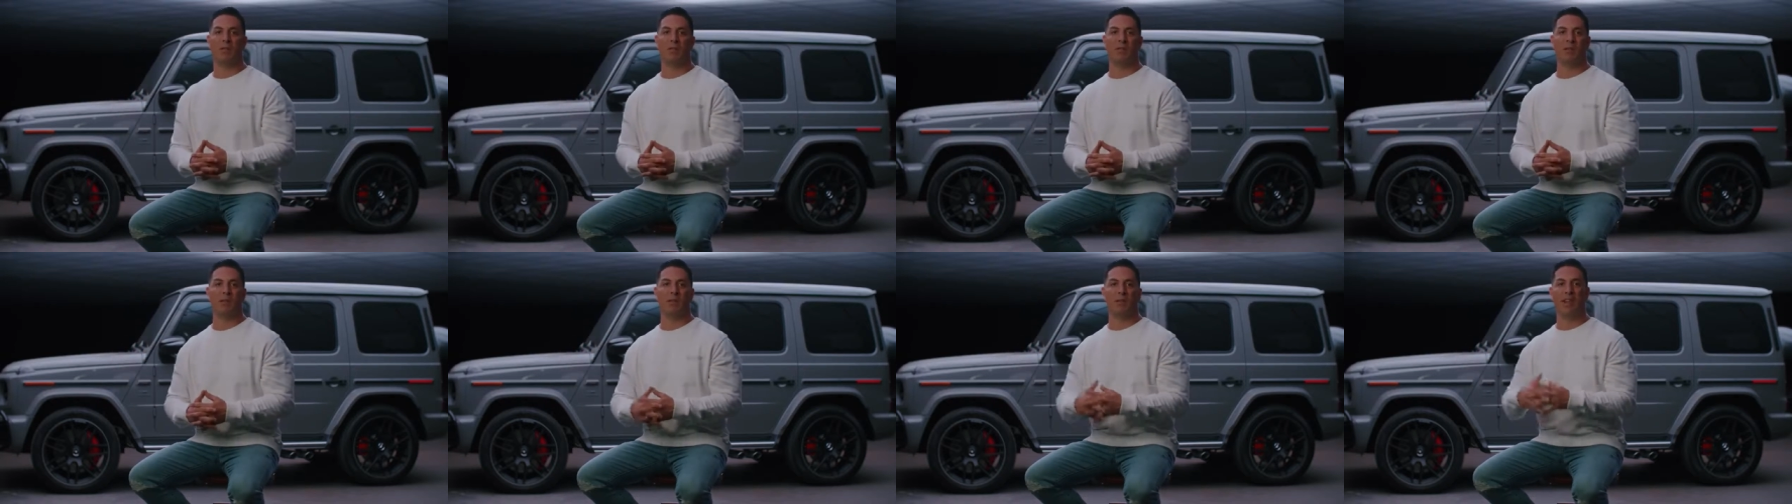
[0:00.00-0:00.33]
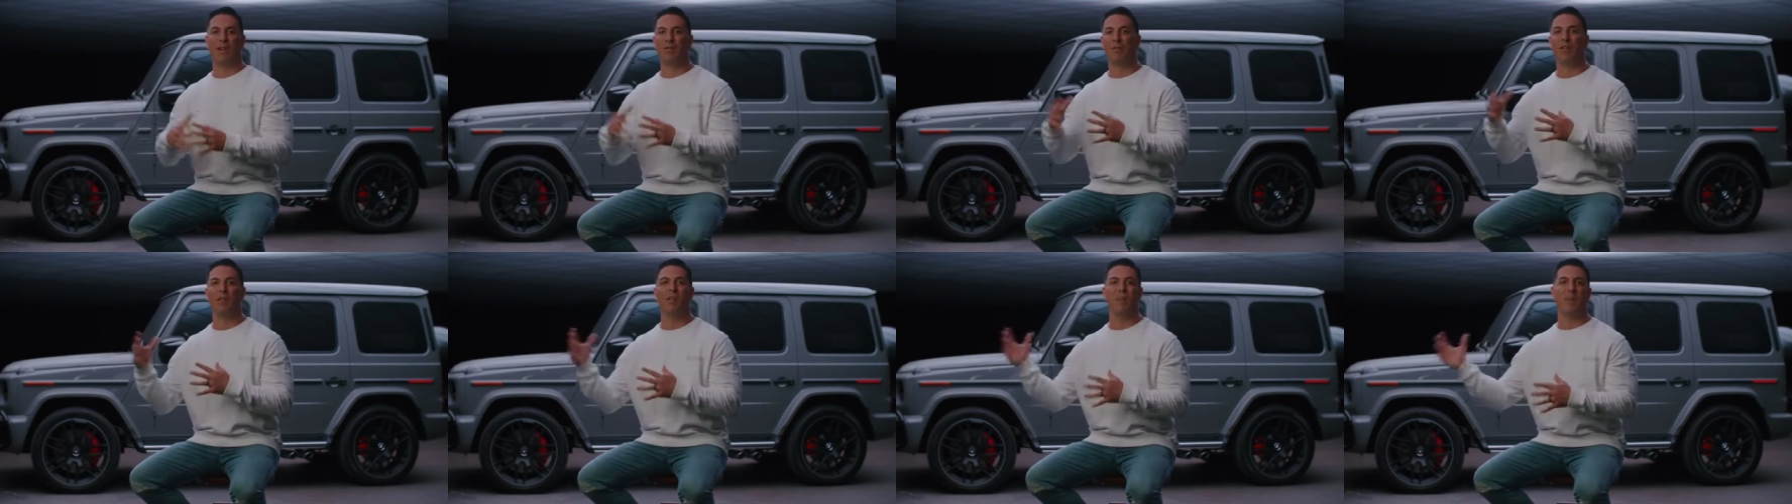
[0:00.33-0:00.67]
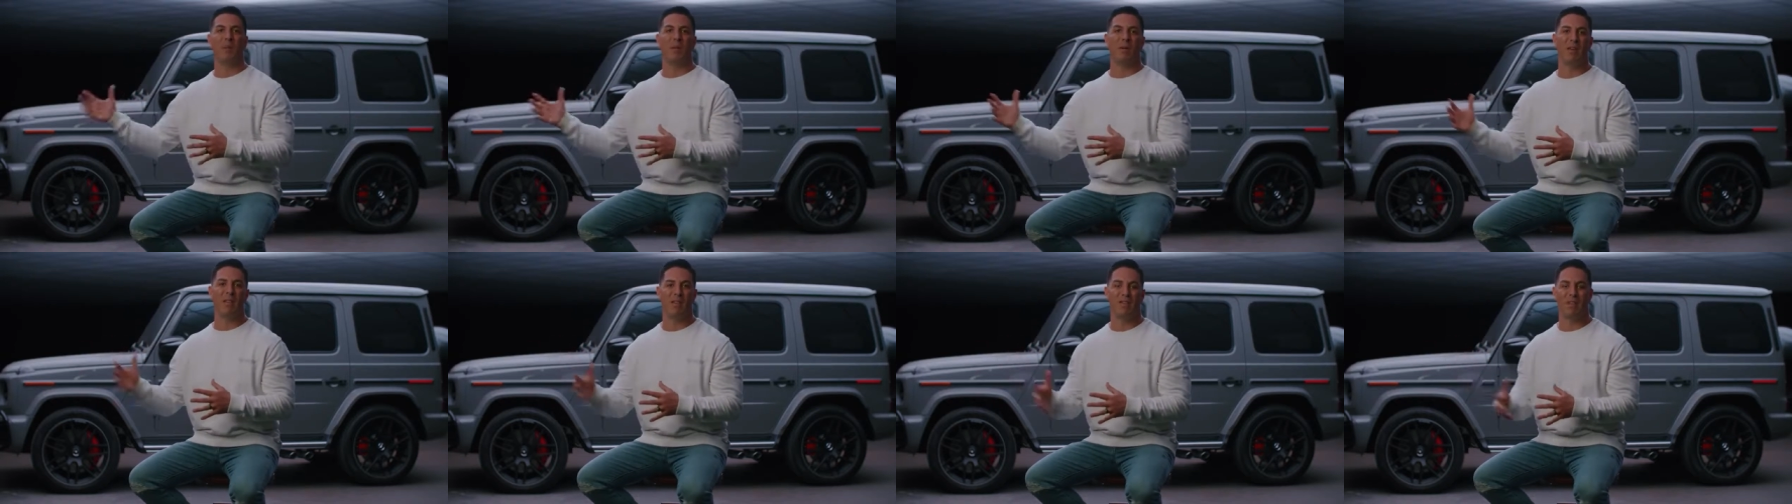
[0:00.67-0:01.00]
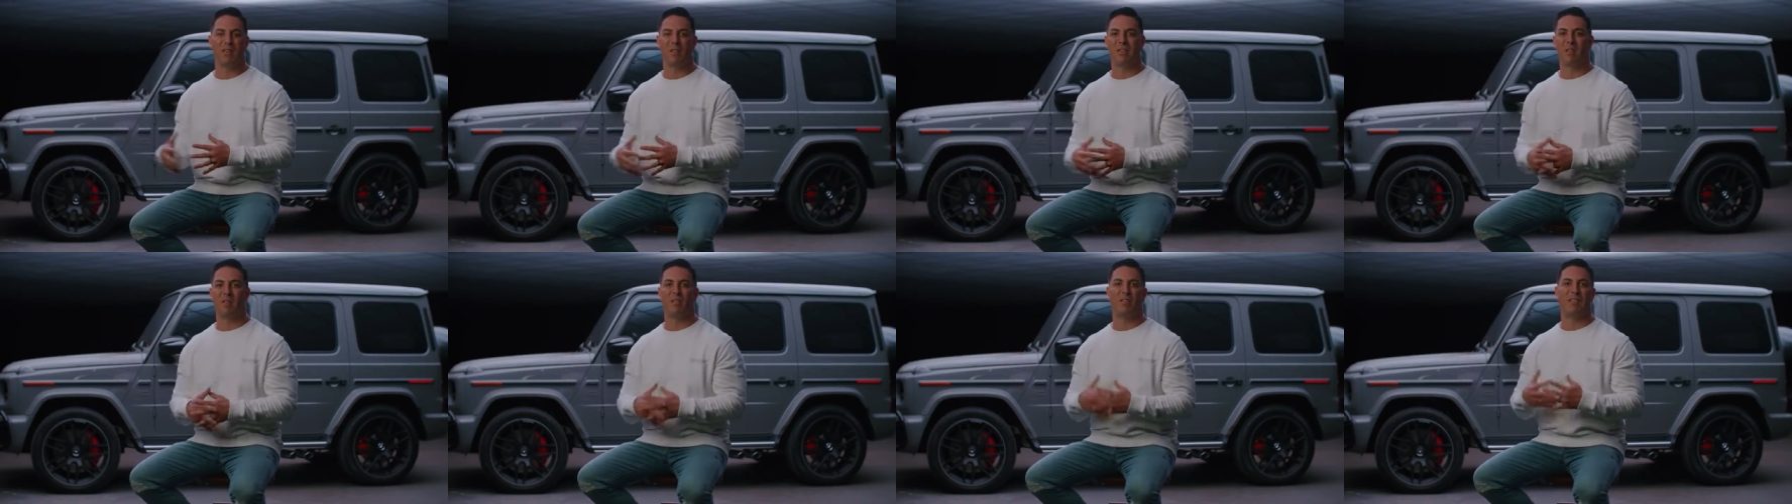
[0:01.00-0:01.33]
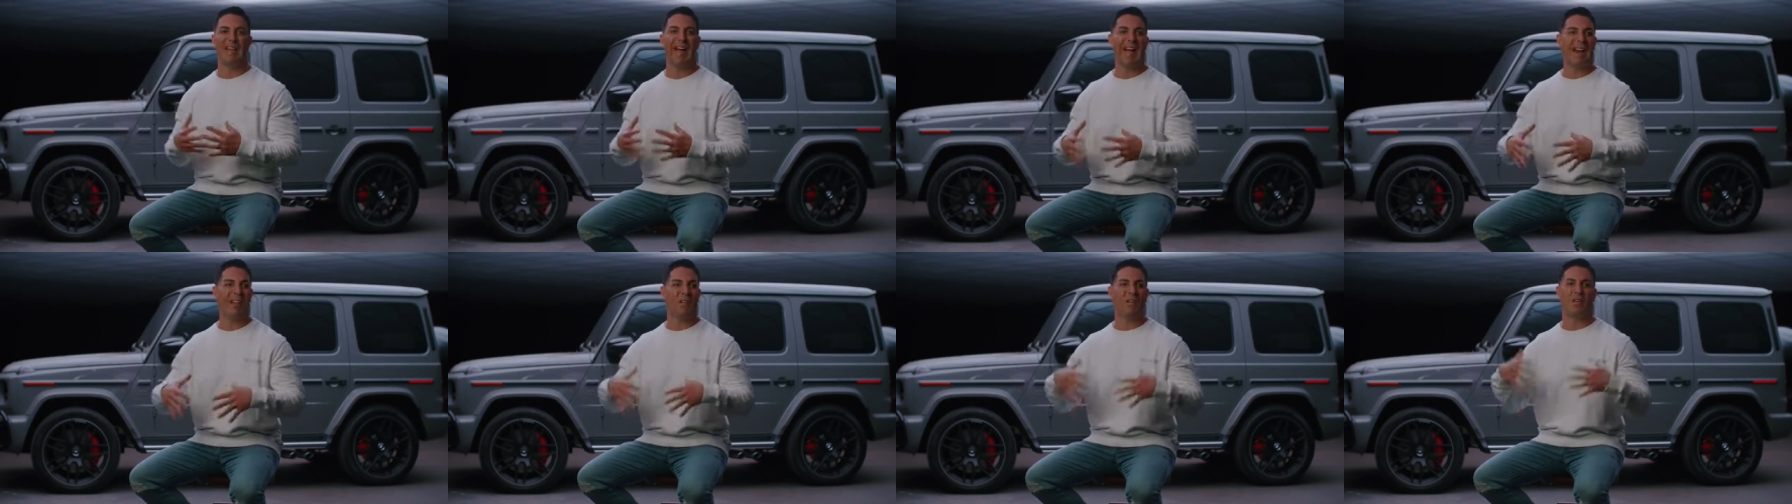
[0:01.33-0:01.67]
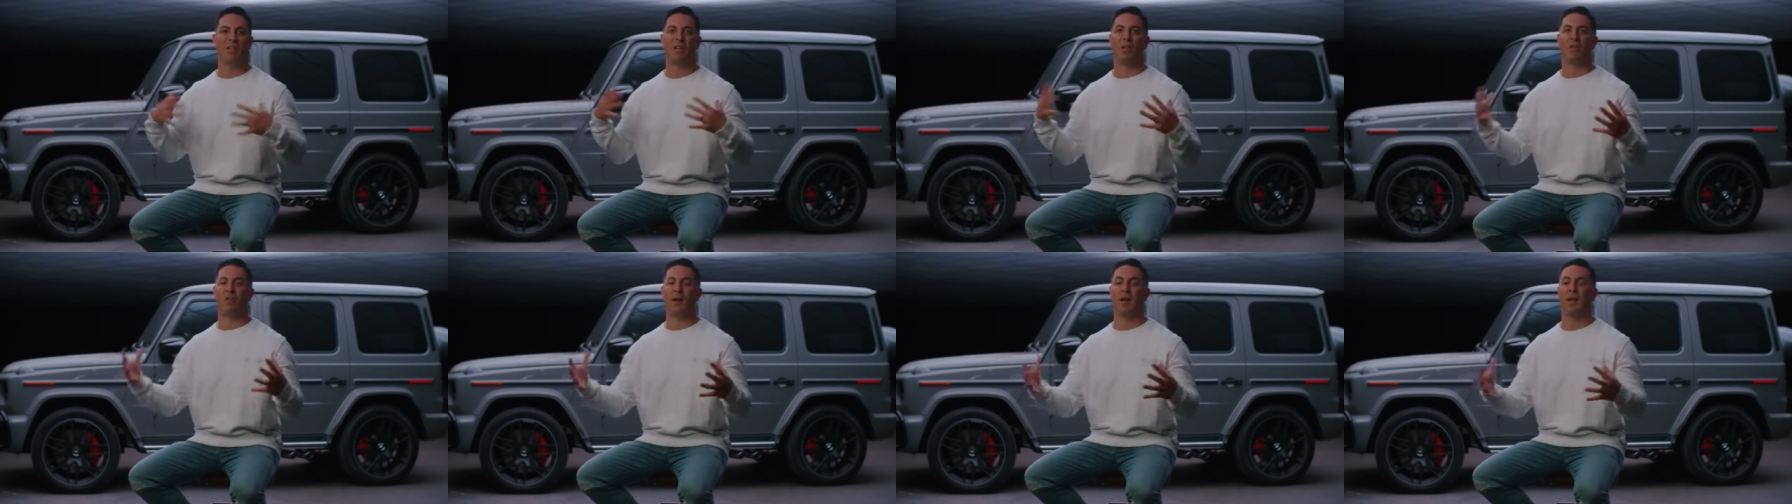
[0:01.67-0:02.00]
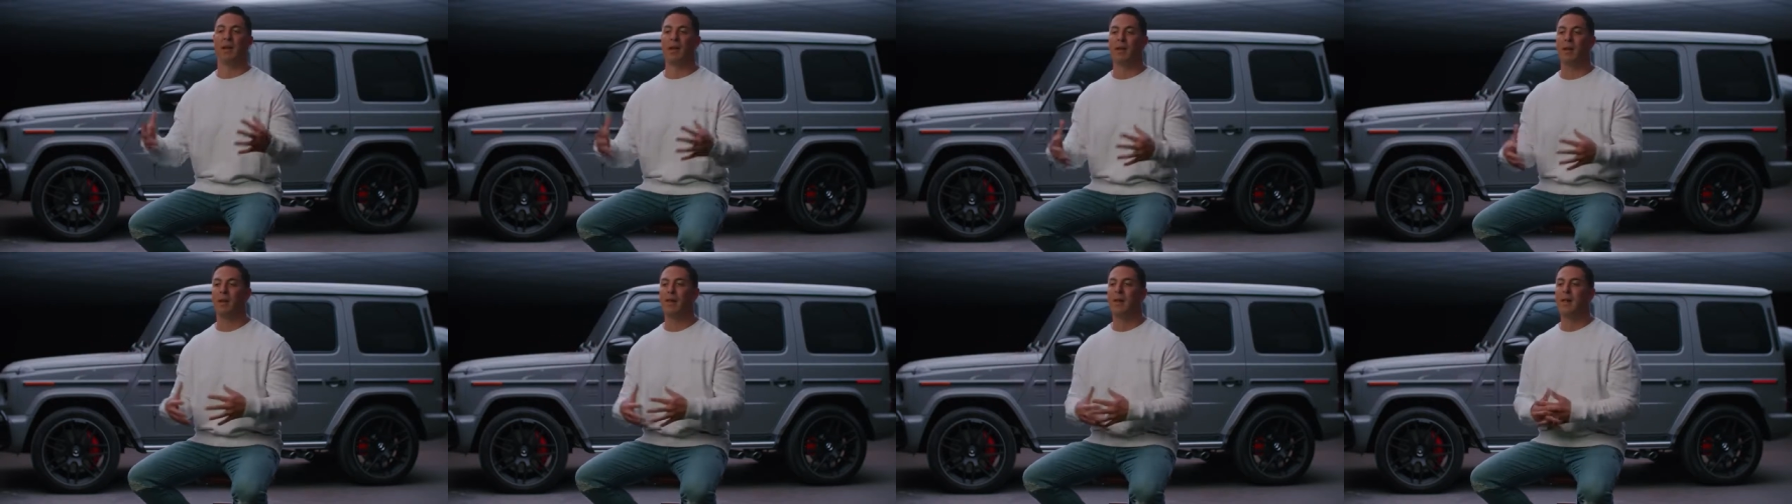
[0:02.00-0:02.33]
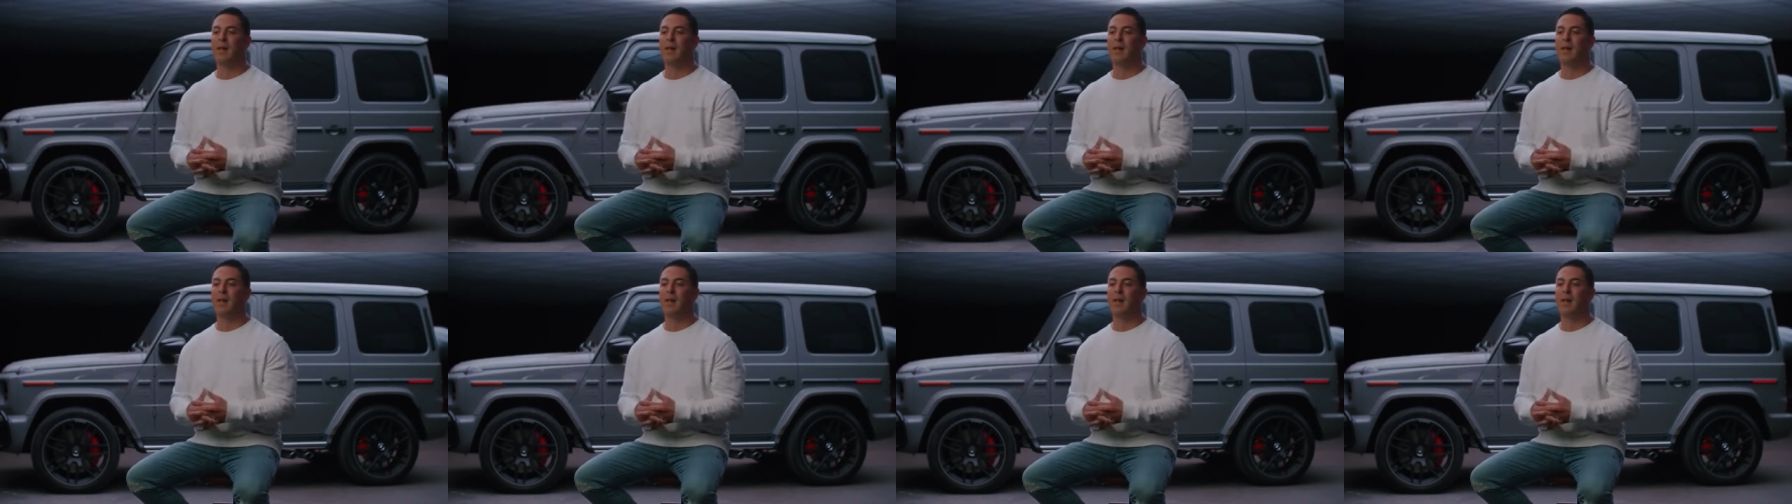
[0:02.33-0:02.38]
their level in the business, their status, their rank.